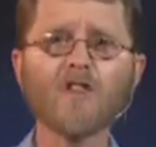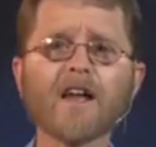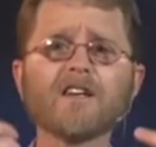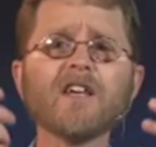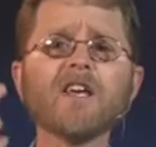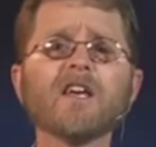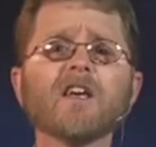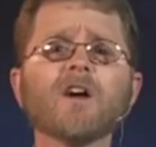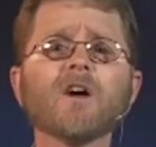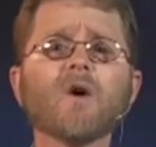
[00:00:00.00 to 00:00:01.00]
that
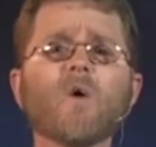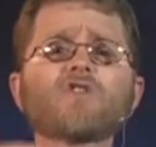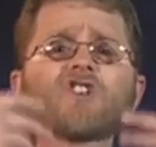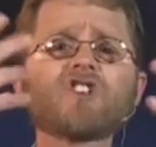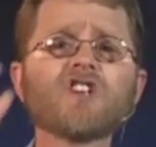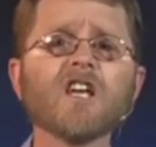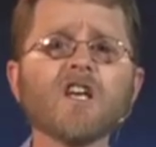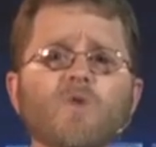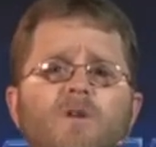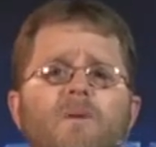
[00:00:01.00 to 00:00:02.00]
he or
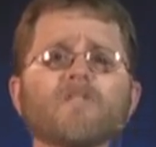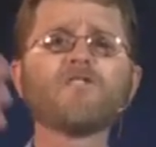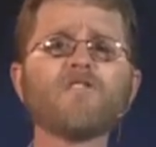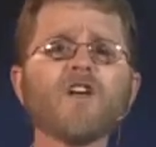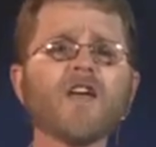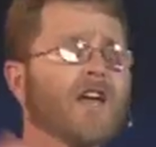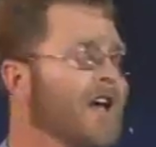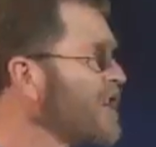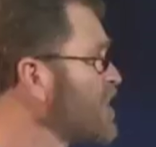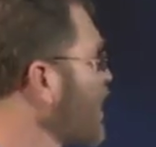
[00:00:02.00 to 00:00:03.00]
she would be free to